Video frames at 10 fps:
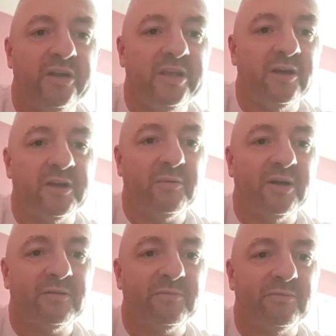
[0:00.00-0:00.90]
Like,
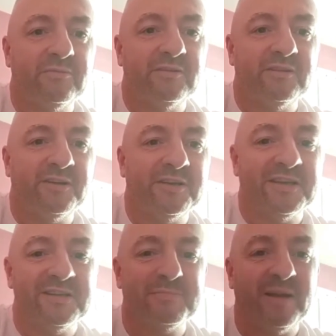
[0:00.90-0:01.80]
what? Like,
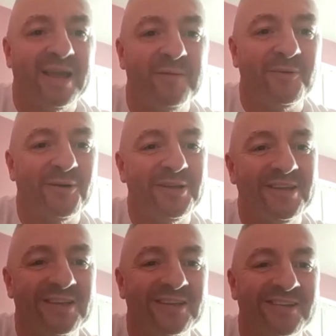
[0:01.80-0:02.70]
explain why
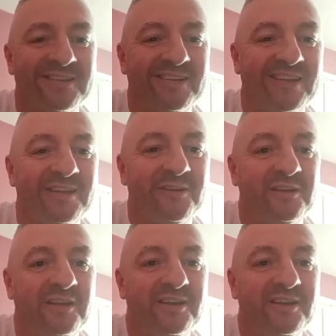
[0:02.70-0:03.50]
you think I.